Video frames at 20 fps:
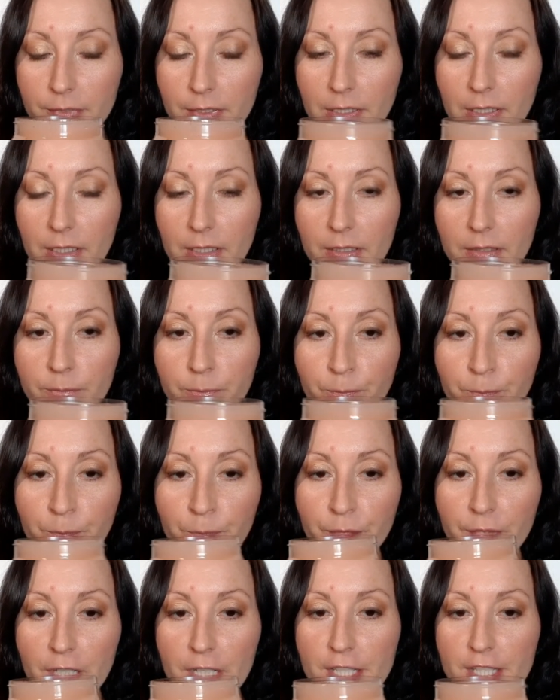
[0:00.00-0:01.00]
Huh.
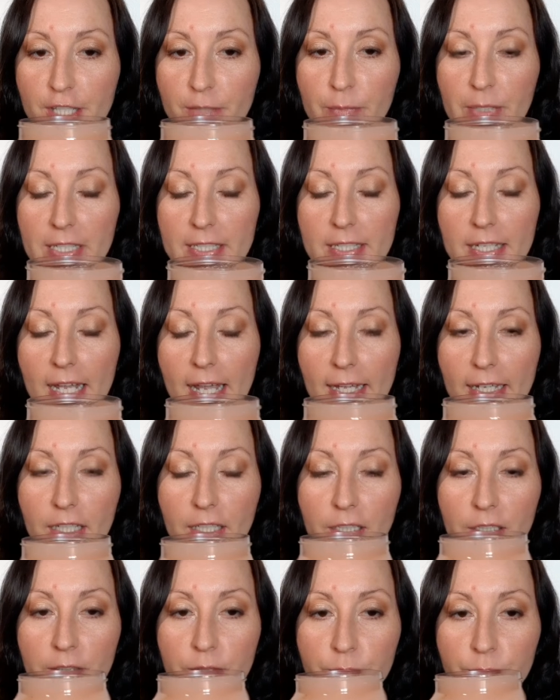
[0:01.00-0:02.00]
It smells
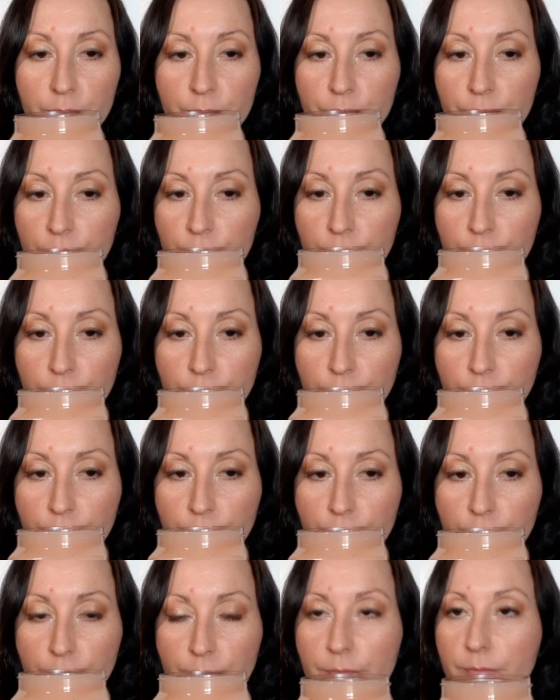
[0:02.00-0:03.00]
like
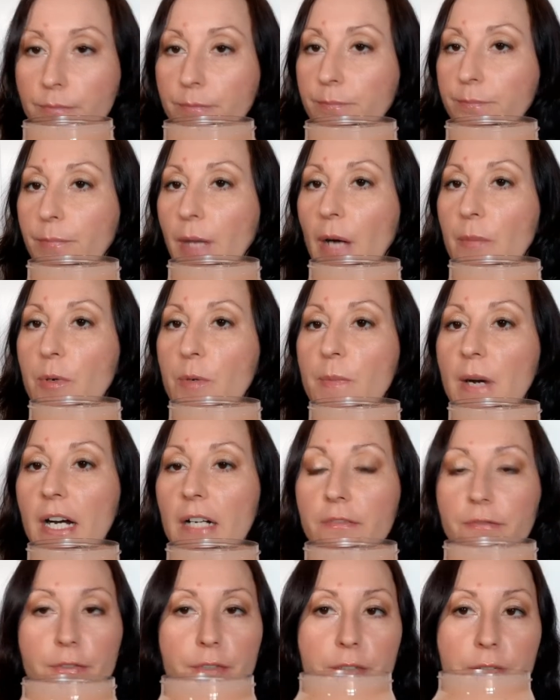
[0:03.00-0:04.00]
bubble
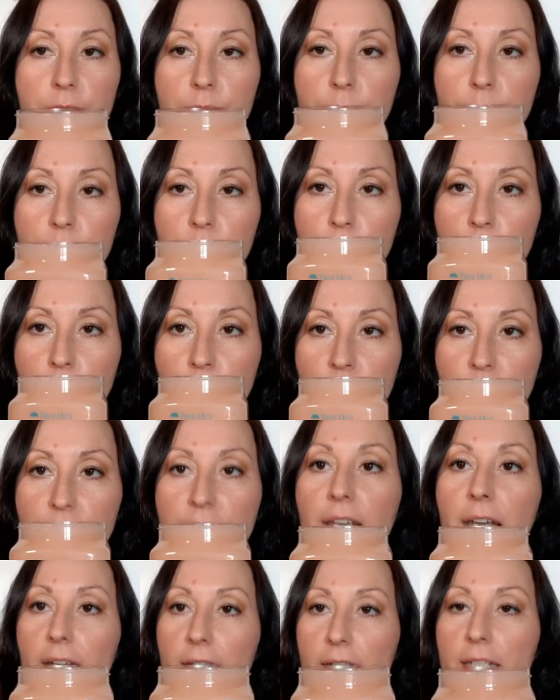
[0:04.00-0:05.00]
bath?
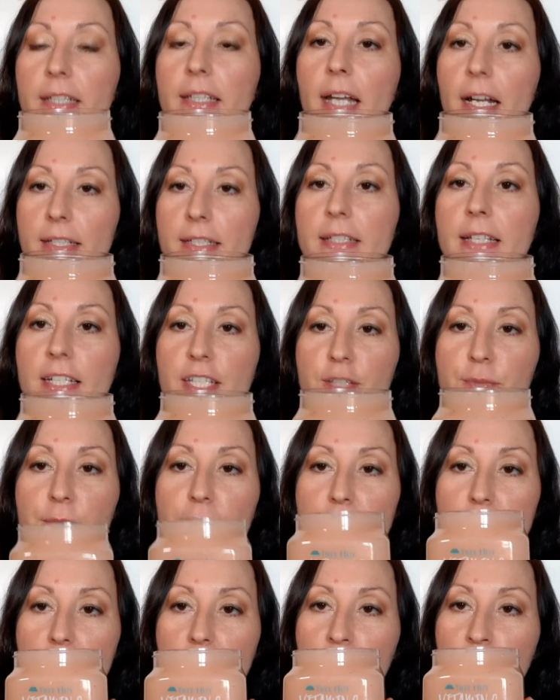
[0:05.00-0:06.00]
Yeah, it does. It does
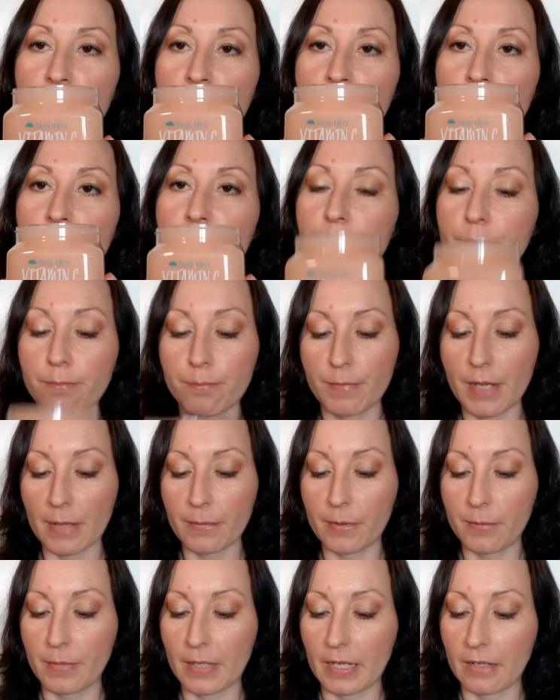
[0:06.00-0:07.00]
smells like
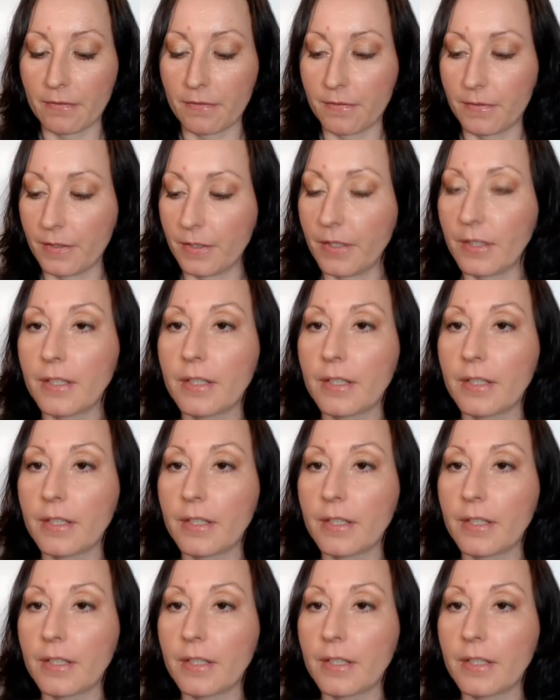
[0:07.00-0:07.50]
bubble bath.